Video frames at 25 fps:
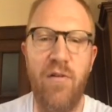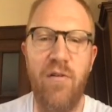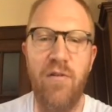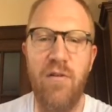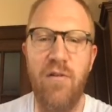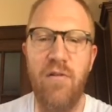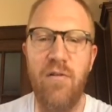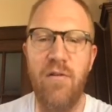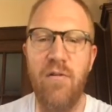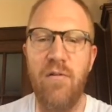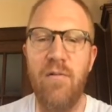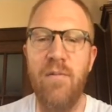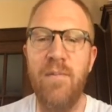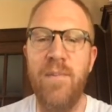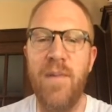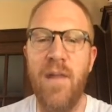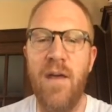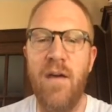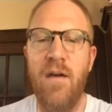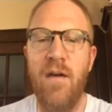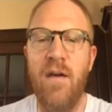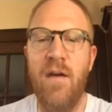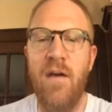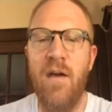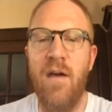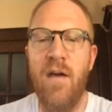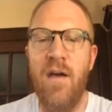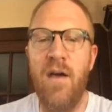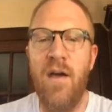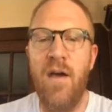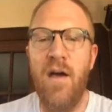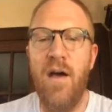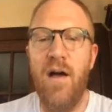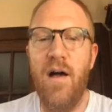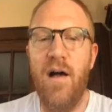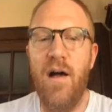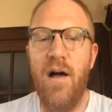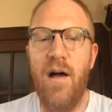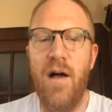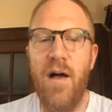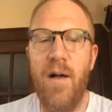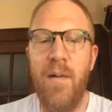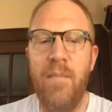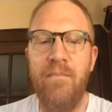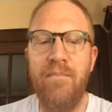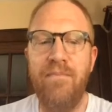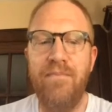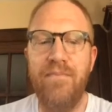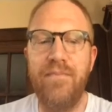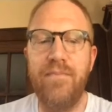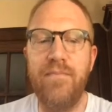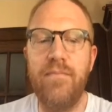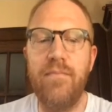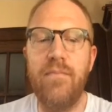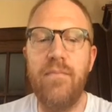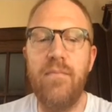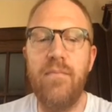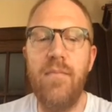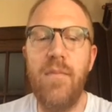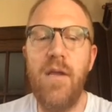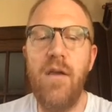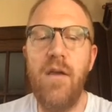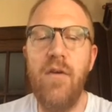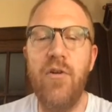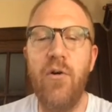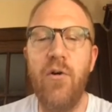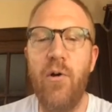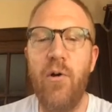you. So